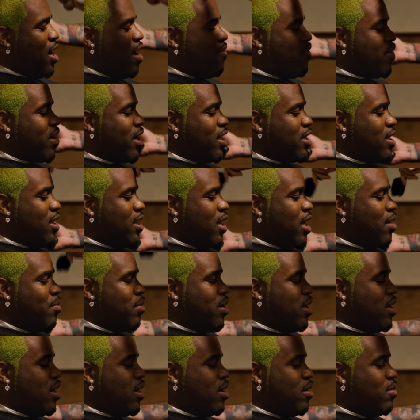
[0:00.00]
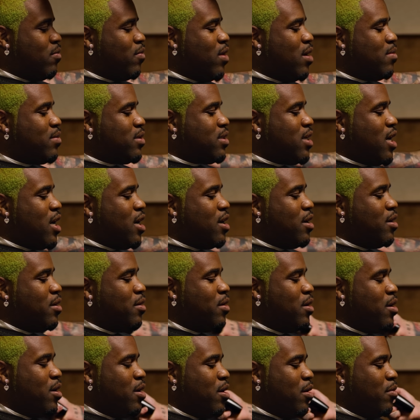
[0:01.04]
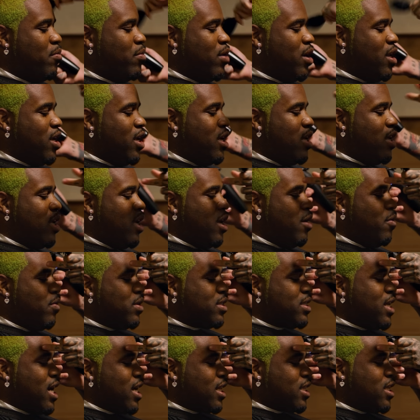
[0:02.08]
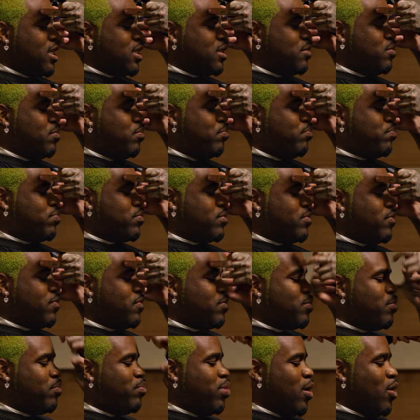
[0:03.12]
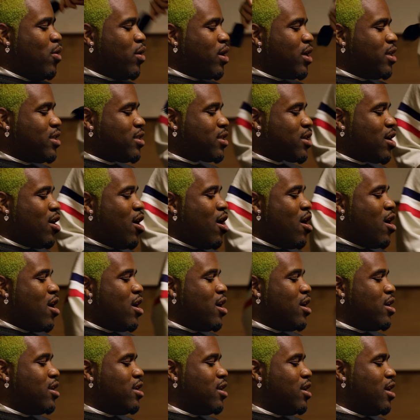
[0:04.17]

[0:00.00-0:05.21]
I forget the name of the website, but it was like this bogus card,